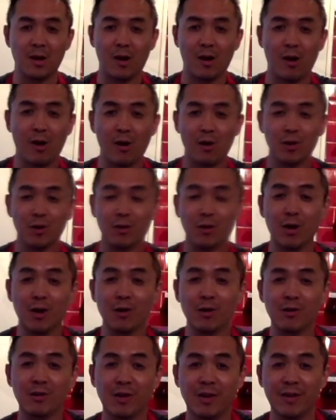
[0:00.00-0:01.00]
Are you
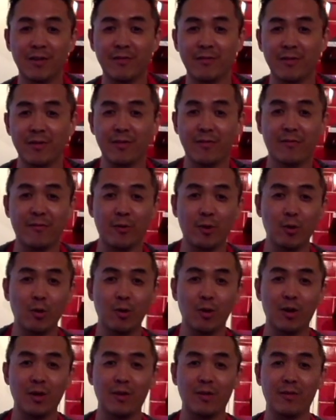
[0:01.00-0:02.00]
hungry
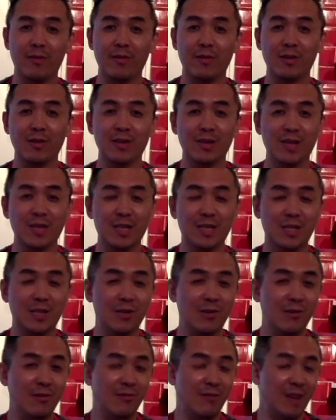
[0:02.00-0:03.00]
for dinner
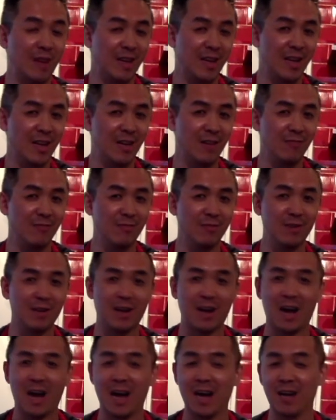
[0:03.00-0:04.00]
right now?
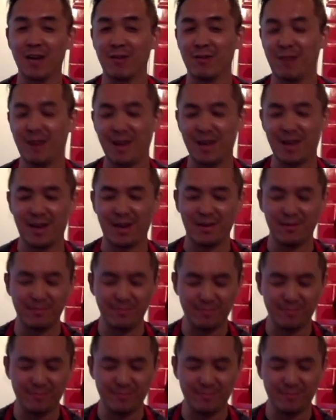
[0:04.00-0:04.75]
I know I am.